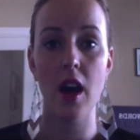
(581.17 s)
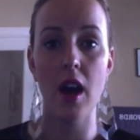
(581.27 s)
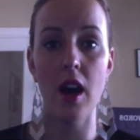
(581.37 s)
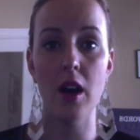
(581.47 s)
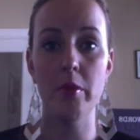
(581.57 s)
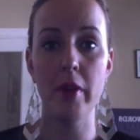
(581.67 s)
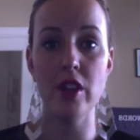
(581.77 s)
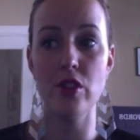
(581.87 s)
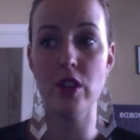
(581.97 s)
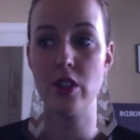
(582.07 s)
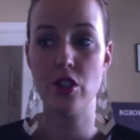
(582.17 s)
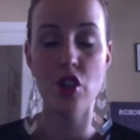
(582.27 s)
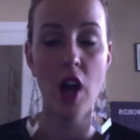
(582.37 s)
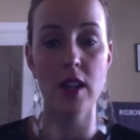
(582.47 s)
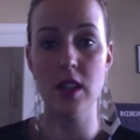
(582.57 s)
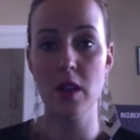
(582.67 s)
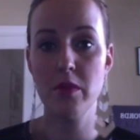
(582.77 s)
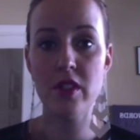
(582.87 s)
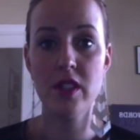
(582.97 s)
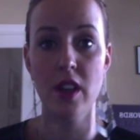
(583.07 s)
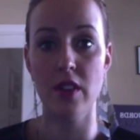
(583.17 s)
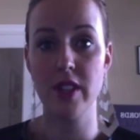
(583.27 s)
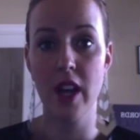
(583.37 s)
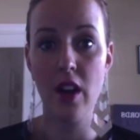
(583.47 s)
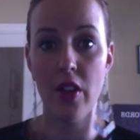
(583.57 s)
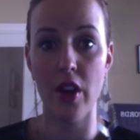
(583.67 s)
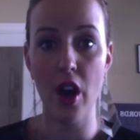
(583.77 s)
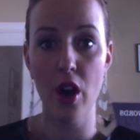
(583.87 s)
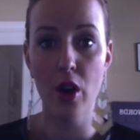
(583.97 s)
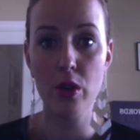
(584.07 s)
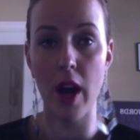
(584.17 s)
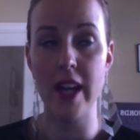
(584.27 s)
and you can just jot stuff down on the go.